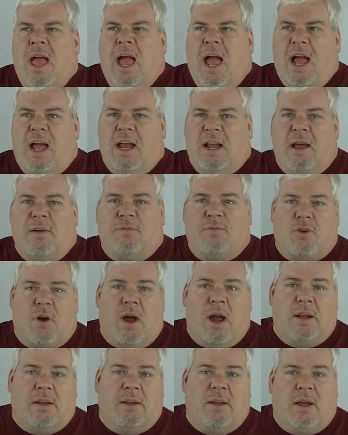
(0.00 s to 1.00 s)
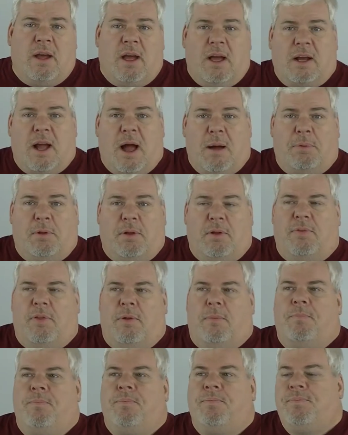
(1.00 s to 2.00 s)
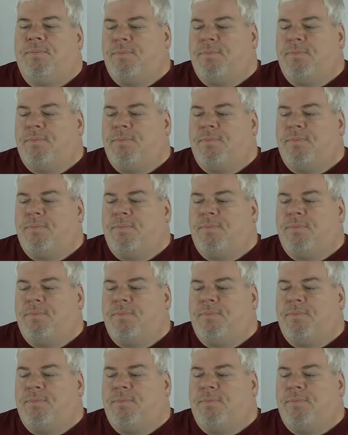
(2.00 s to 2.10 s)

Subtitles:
And I've tried a couple of them.